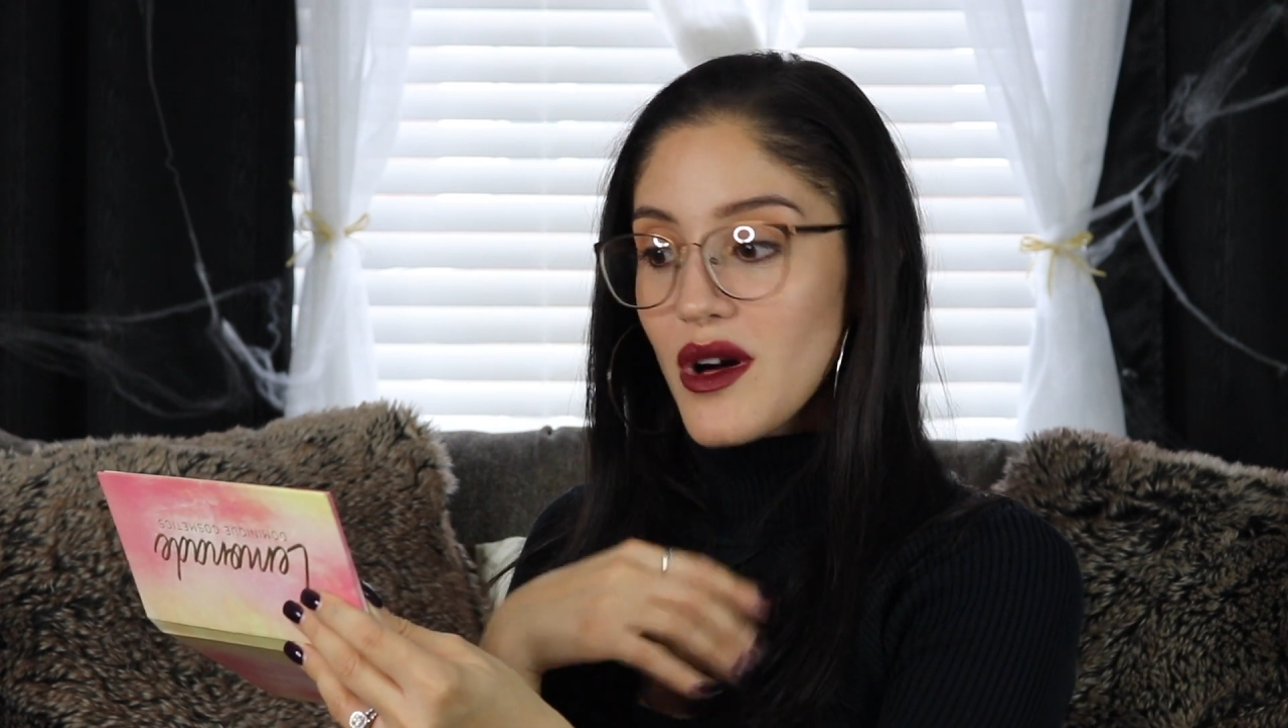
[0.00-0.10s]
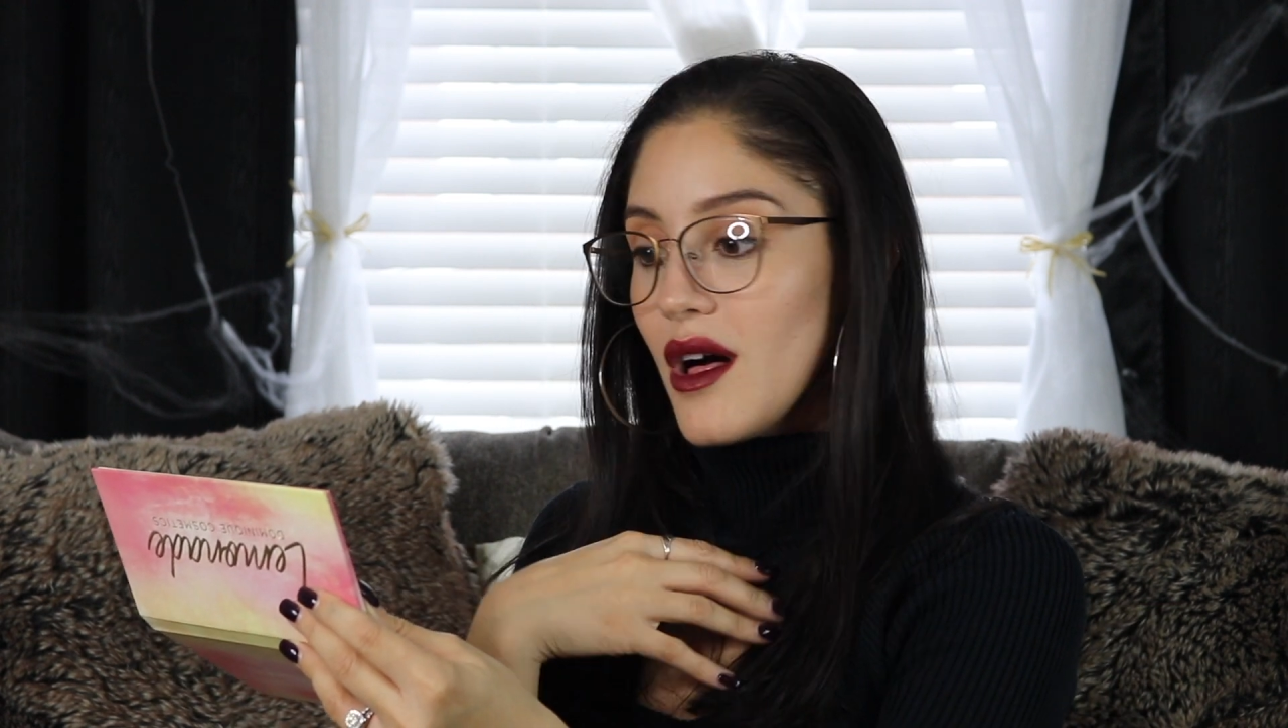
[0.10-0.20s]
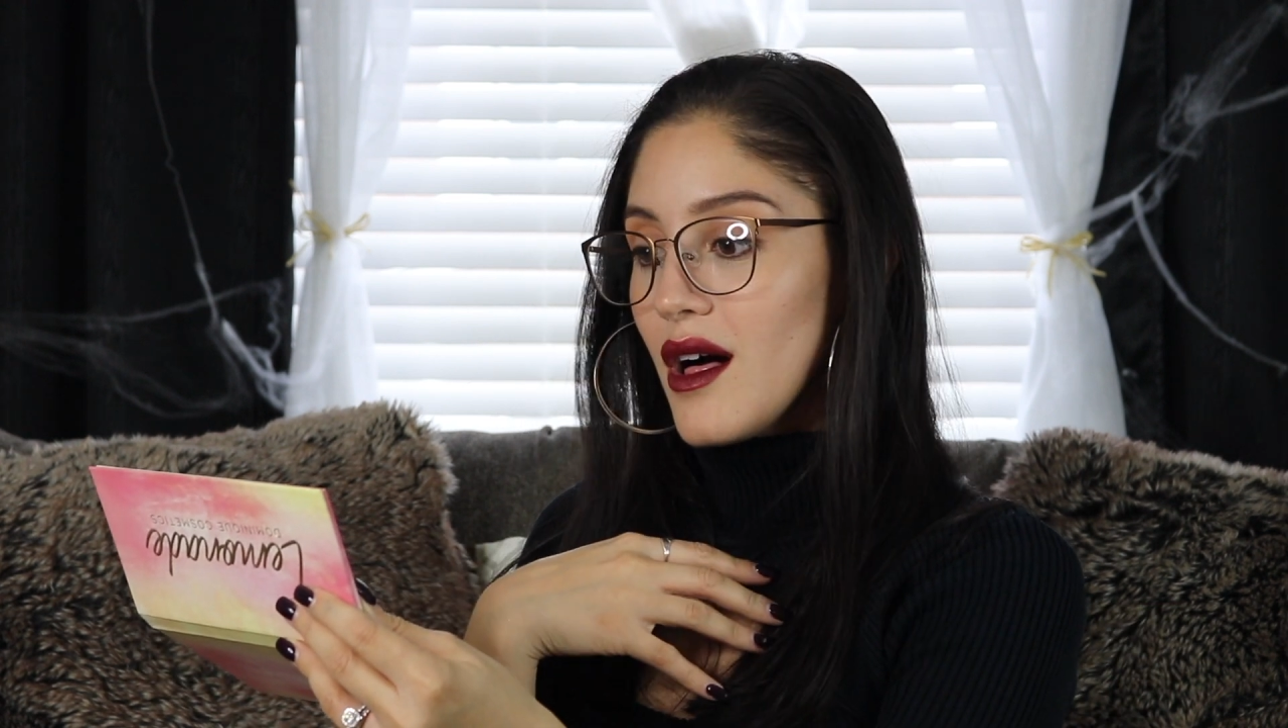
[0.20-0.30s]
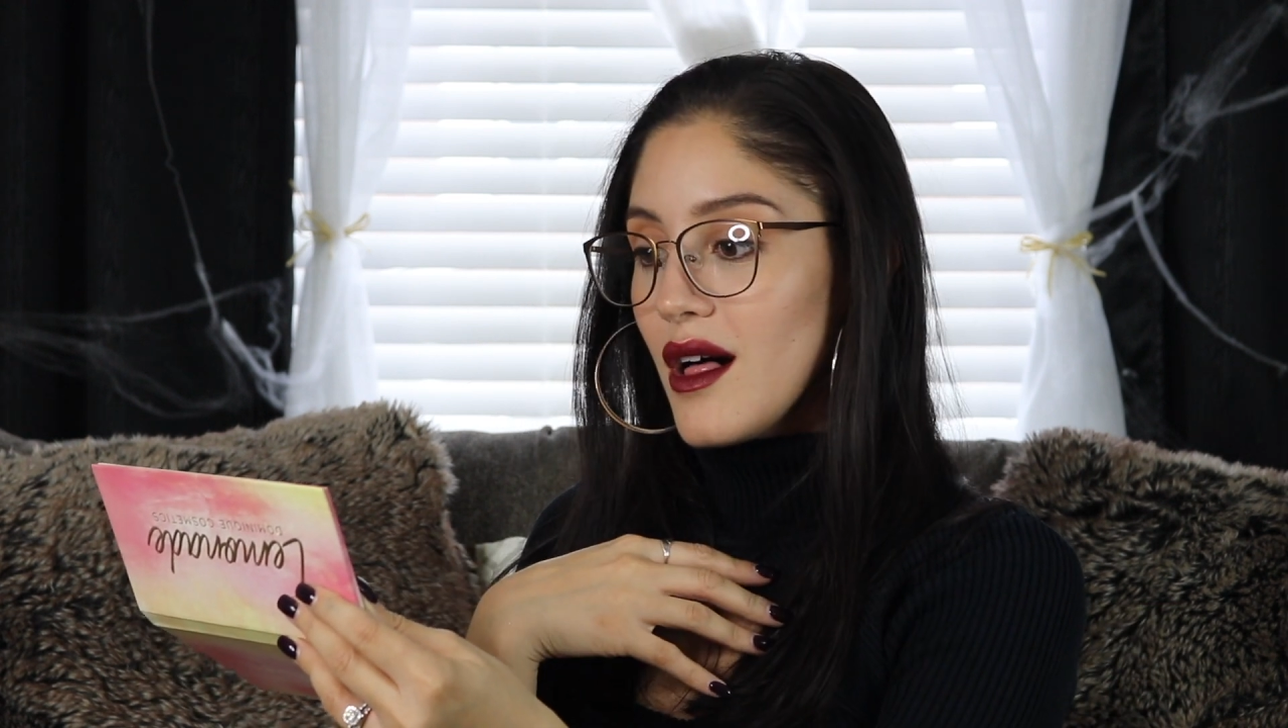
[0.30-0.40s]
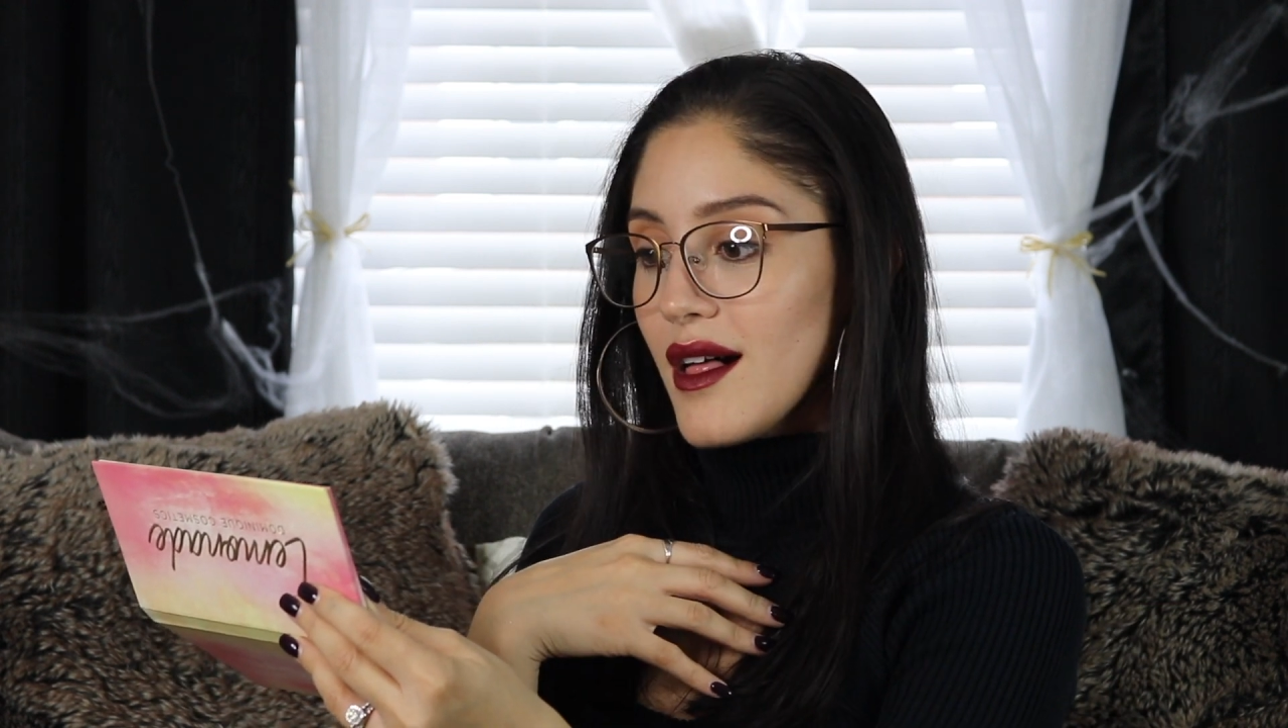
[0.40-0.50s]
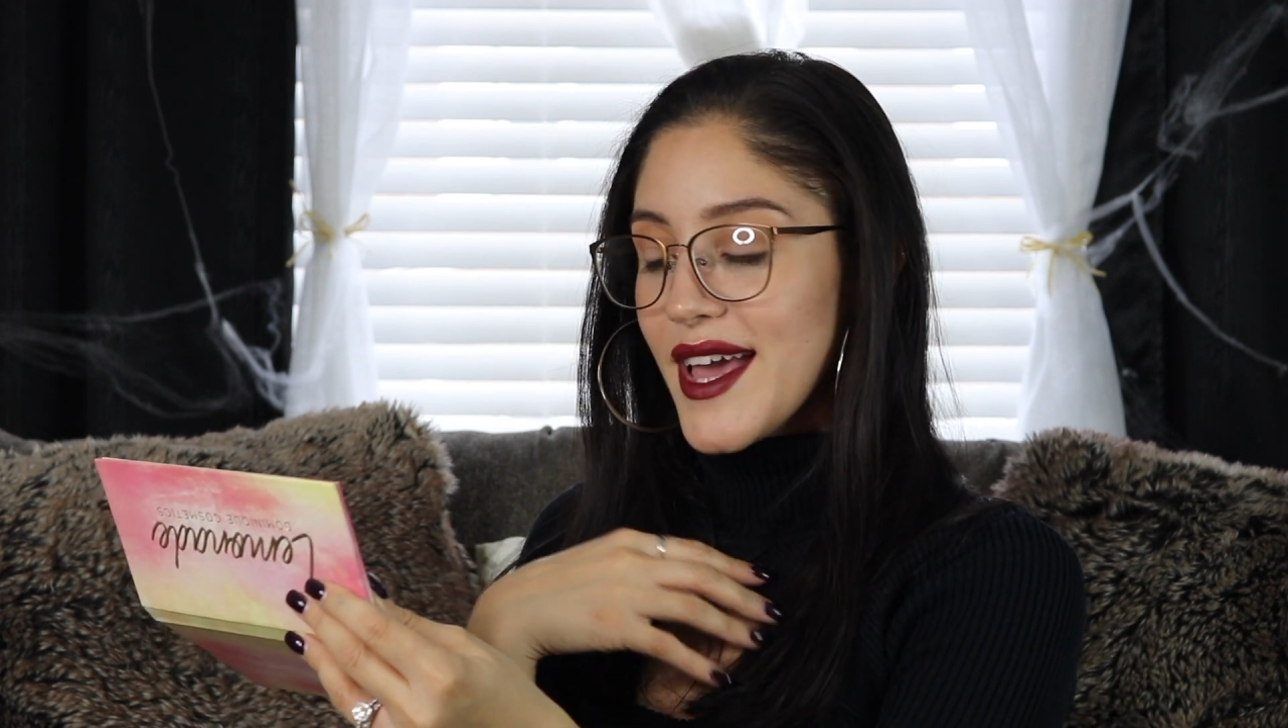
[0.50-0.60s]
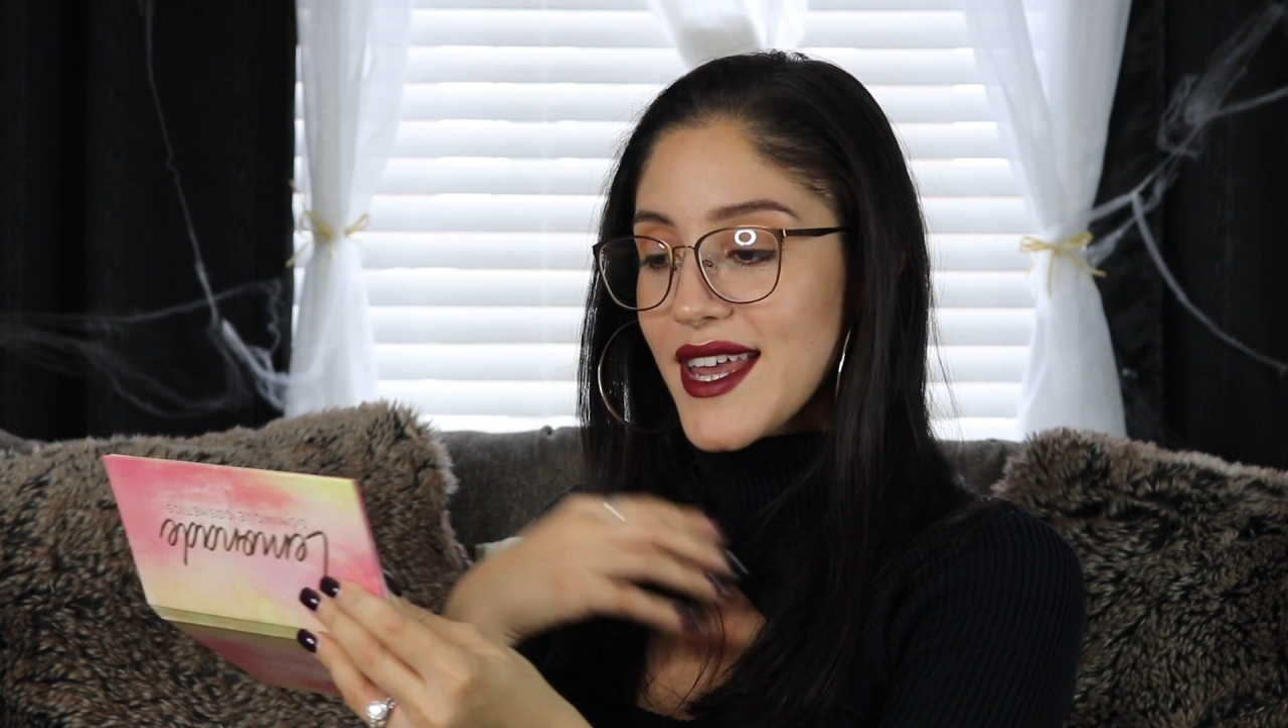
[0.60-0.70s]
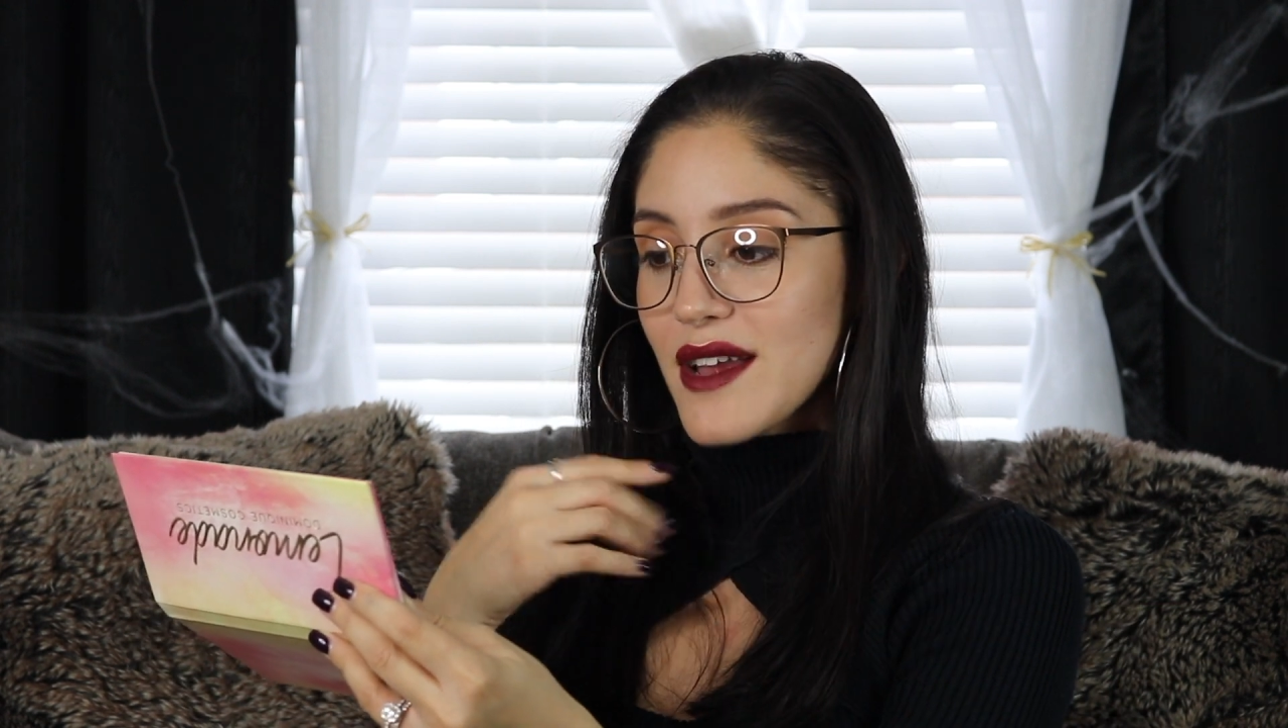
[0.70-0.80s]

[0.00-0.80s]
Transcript: And